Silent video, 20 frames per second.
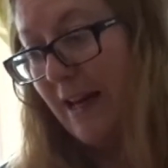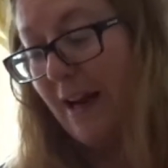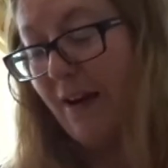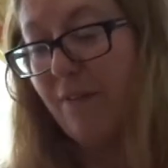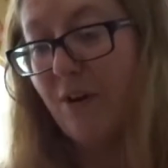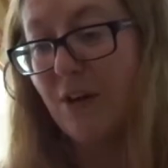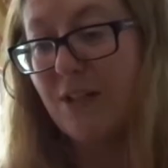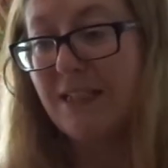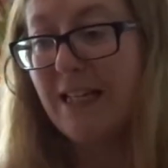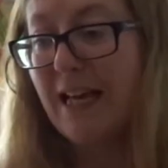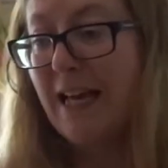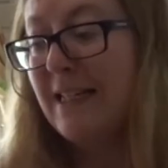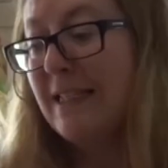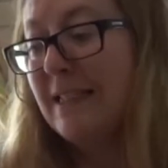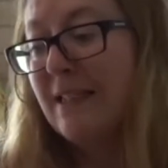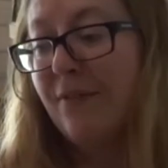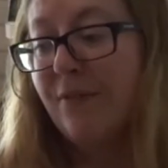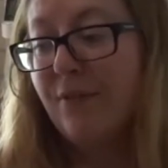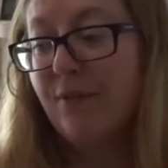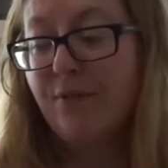I've got 10
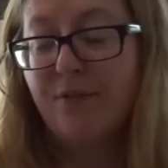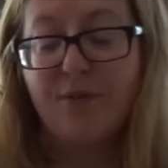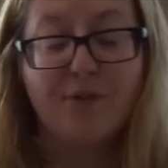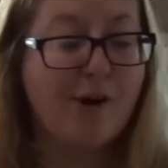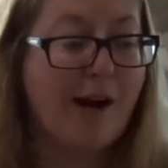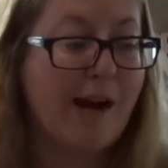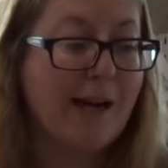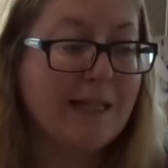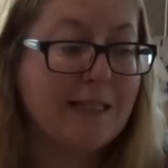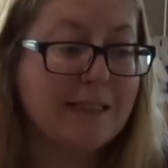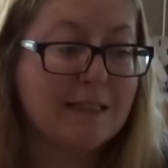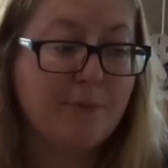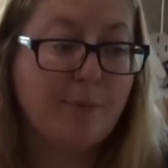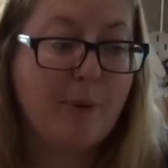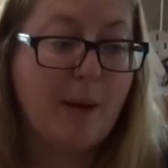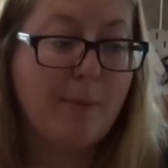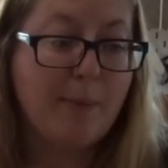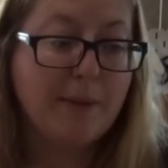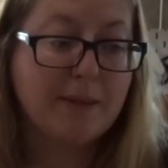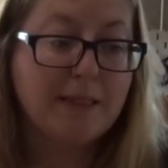different varieties of
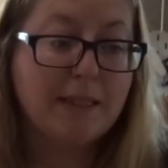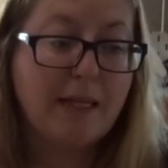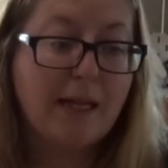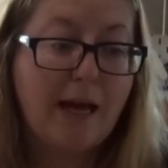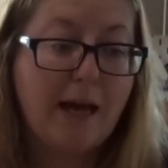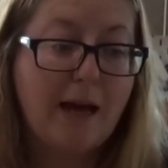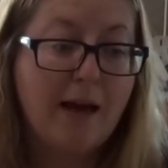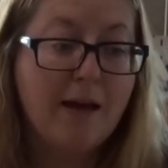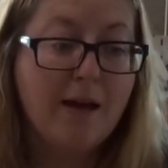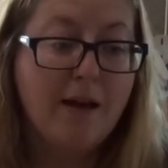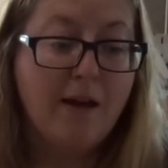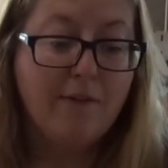peppers here.